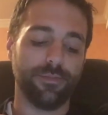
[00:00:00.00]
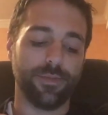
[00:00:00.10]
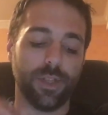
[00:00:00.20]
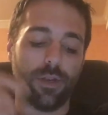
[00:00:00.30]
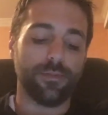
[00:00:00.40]

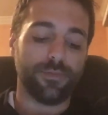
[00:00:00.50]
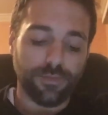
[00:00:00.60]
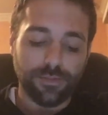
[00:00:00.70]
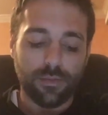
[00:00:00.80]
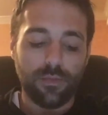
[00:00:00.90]
So
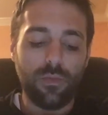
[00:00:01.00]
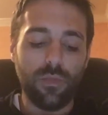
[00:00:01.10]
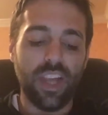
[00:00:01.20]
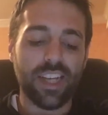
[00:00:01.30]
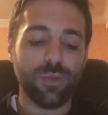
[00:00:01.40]

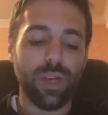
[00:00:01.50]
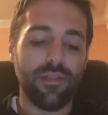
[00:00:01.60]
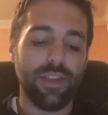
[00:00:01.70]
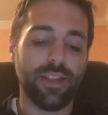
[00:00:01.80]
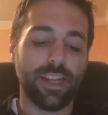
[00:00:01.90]
next we
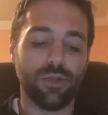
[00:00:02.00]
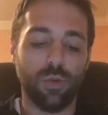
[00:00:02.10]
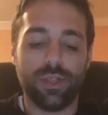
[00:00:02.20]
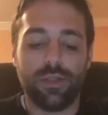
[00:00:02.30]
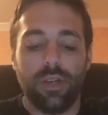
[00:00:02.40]
have the Electro
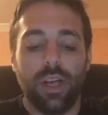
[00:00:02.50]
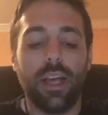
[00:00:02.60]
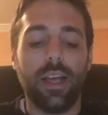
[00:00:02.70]
Wizard.